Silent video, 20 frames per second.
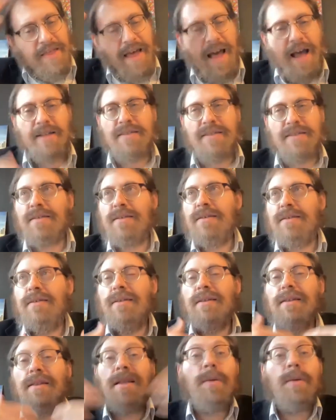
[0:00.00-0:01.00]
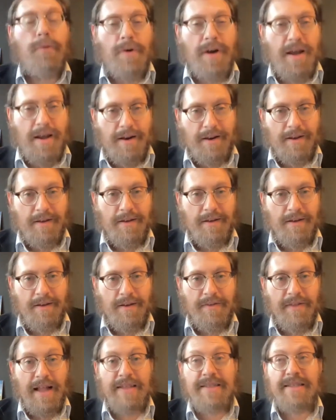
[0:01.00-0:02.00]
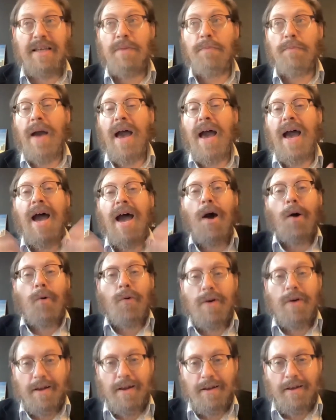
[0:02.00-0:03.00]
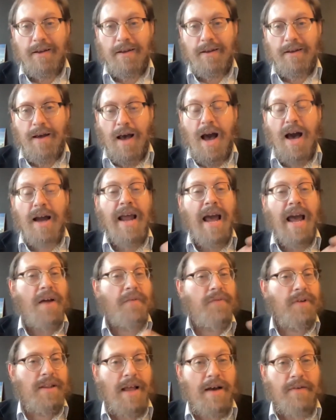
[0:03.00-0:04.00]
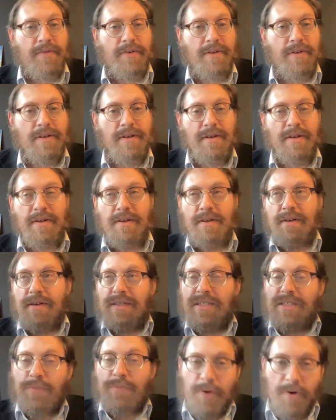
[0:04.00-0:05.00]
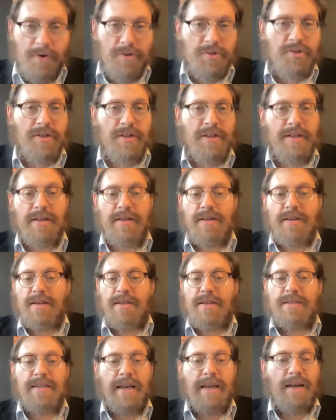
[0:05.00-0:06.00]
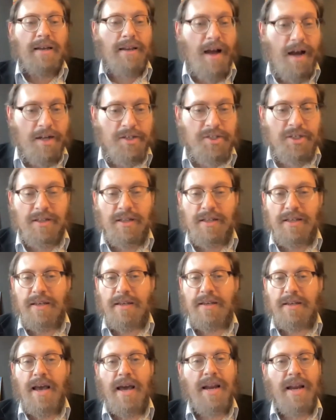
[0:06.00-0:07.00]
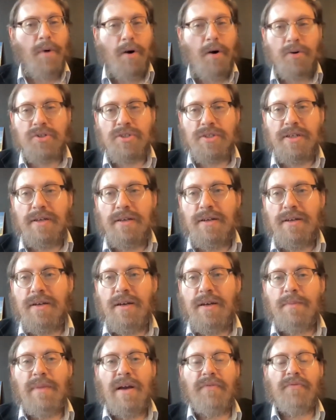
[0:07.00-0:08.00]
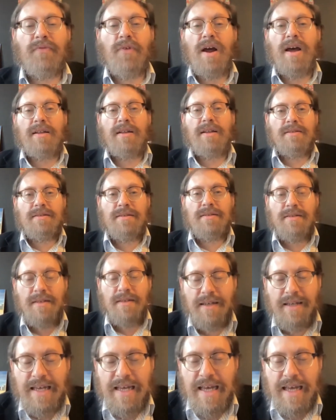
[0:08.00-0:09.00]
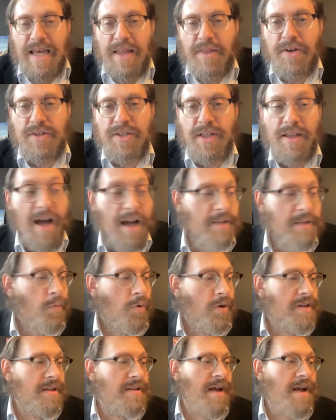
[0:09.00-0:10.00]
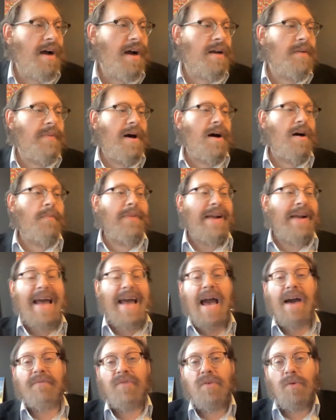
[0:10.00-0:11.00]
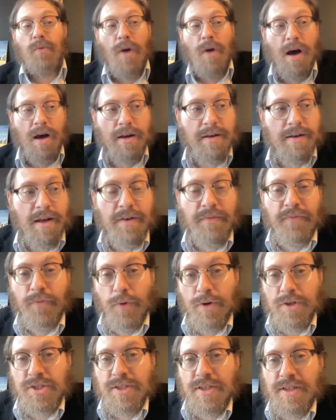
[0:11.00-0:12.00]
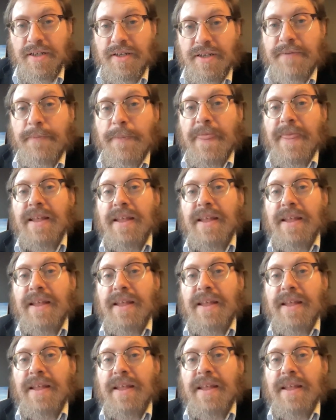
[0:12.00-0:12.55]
That's liberating. That's empowering on every level, spiritually, psychologically, and emotionally. My friends, there's a lot more to talk about, but I have to run, unfortunately.